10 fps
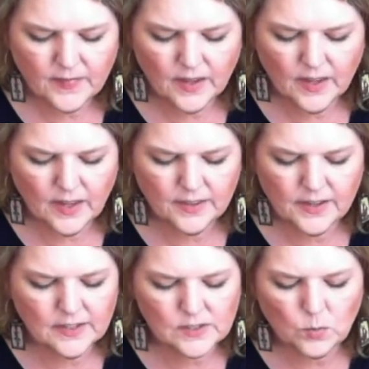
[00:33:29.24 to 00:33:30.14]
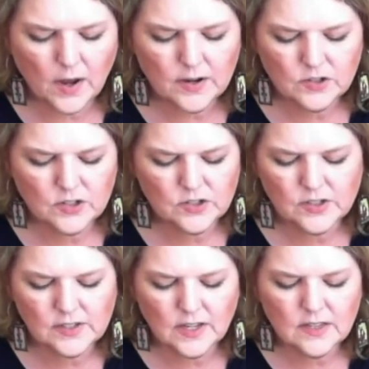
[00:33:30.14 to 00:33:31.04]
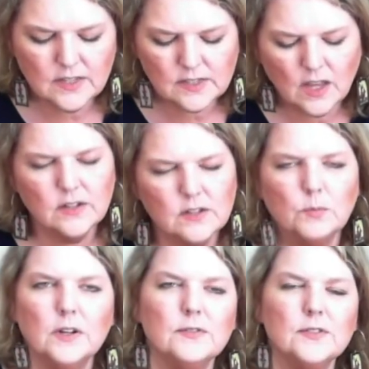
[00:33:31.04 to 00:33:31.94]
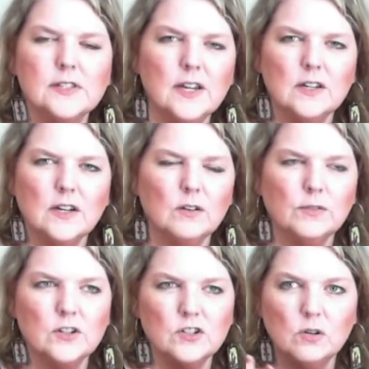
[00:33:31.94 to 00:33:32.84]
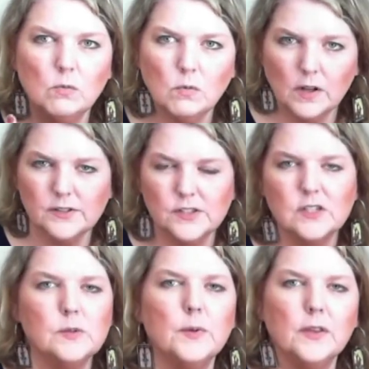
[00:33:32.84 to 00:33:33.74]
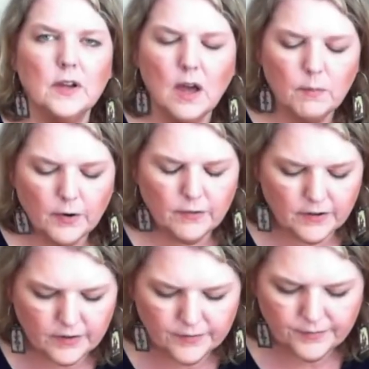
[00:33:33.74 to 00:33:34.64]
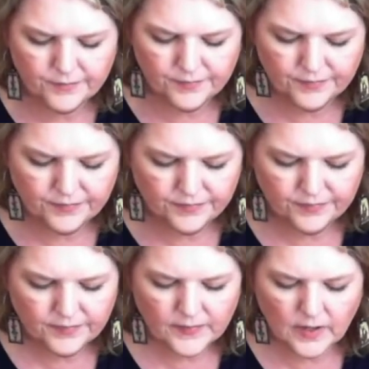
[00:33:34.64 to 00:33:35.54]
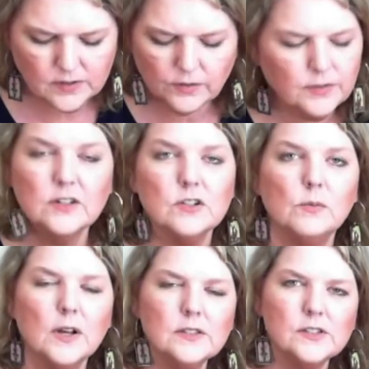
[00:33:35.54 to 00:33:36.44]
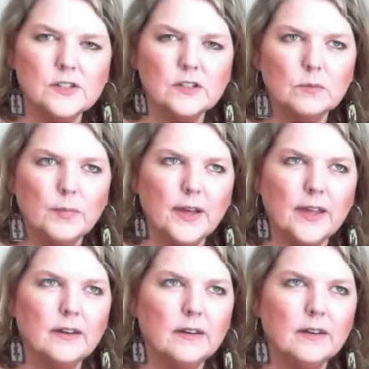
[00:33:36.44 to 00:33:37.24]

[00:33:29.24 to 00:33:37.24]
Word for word: I think it's why she's just in this contemplative state. I don't think she wants to spill the cup over. I don't think she wants to, but